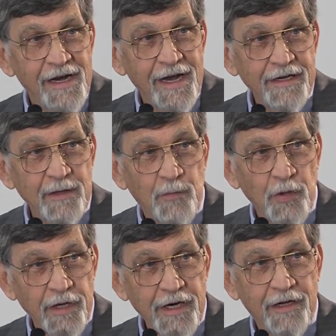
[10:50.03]
And yet,
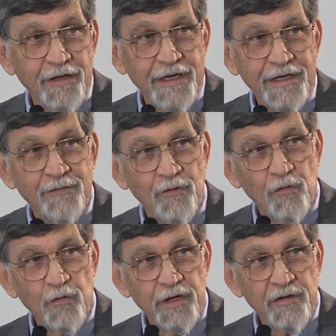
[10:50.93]
politically,
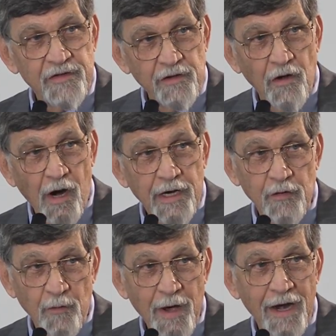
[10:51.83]
we are still
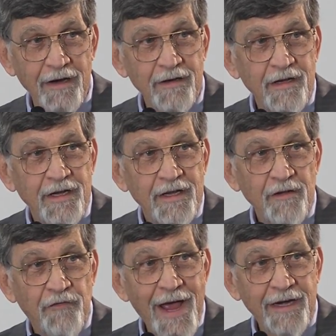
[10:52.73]
arguing about it. The
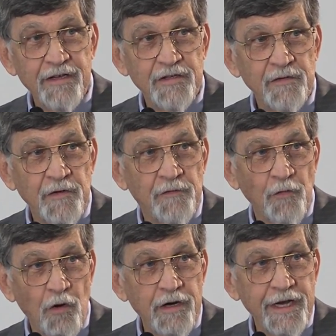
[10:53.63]
fact is, if you
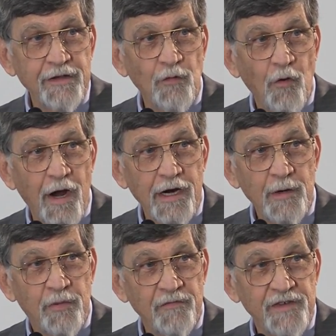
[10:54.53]
fluoridate the water, you
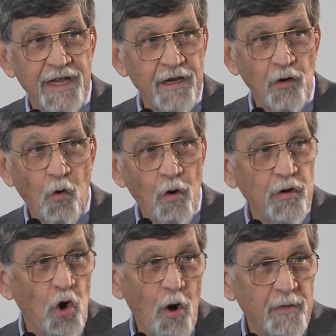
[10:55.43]
present an
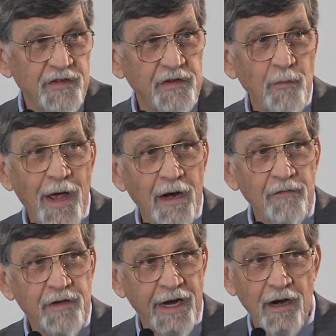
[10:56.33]
enormous amount
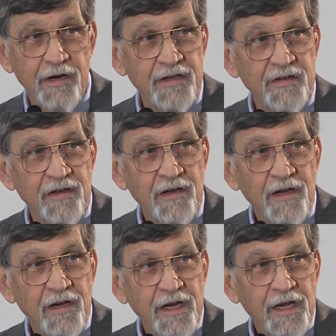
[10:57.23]
of caries
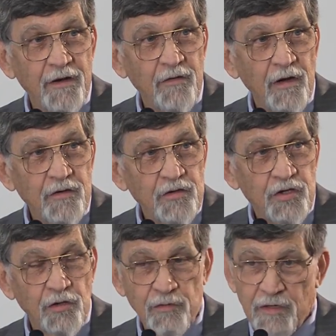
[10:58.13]
in
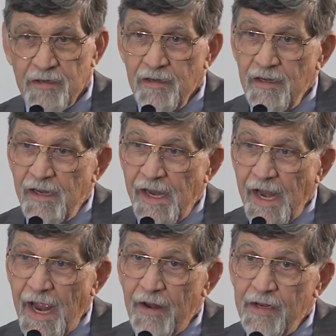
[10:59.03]
children
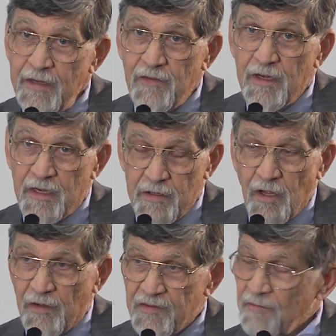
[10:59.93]
and even in
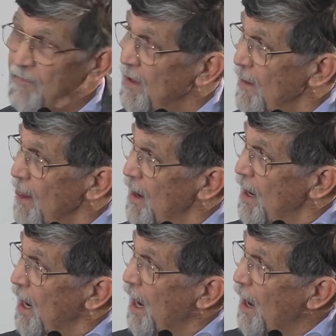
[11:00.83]
adults.
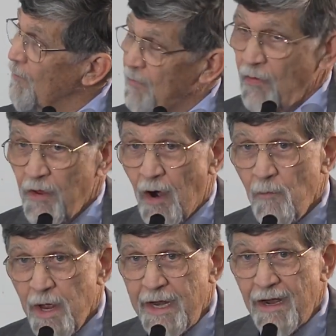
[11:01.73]
Um, there are
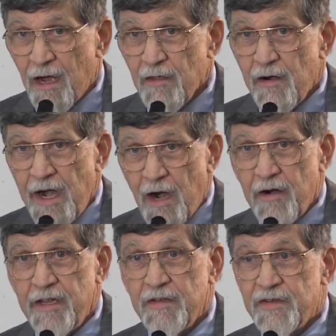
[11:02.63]
many other
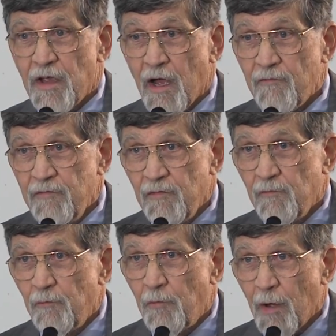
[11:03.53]
areas of
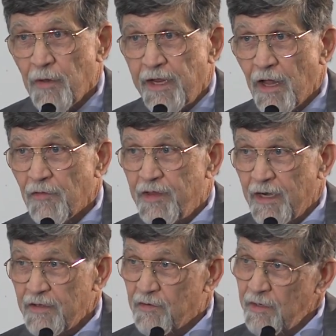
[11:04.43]
public health
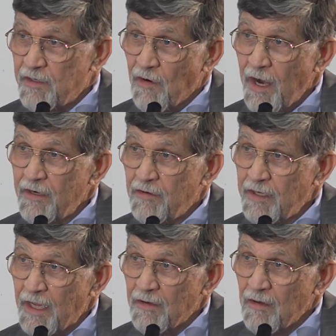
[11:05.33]
dentistry trying to
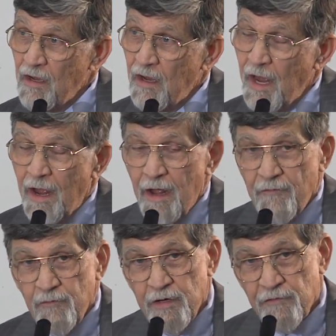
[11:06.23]
get
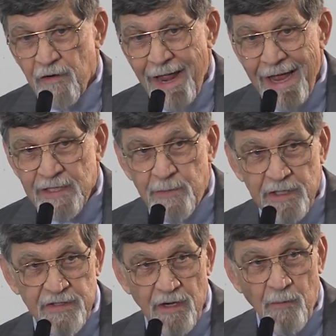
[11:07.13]
different
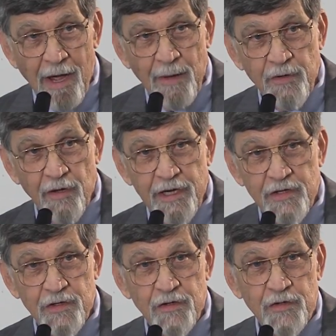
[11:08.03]
aspects of the
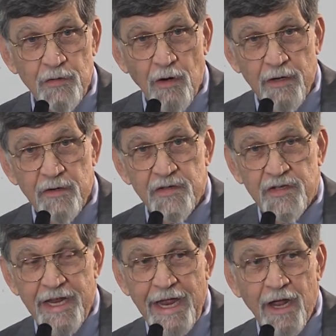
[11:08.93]
population to
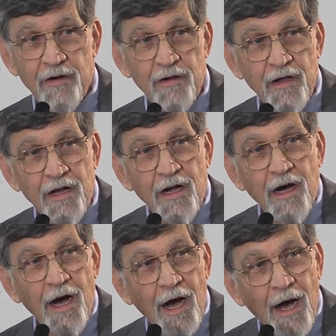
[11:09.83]
understand
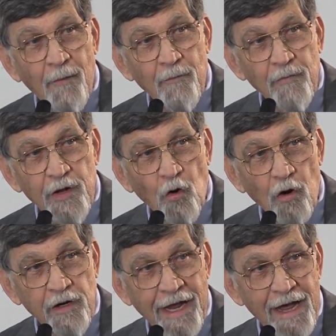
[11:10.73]
um, the
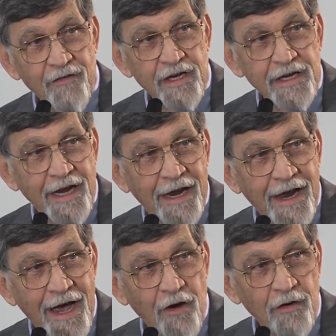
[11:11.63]
oral cavity and
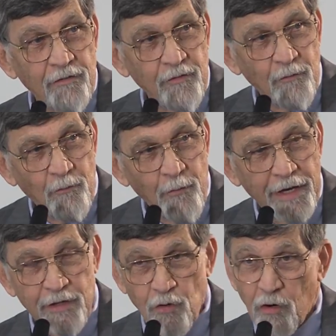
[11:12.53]
how to
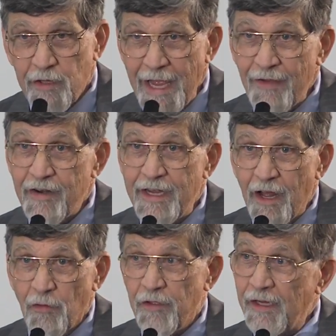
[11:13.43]
make the oral cavity
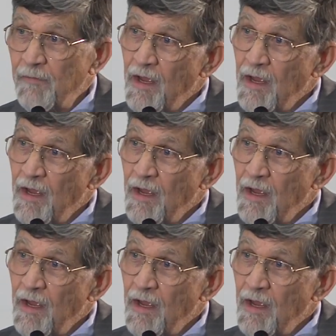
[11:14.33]
healthy.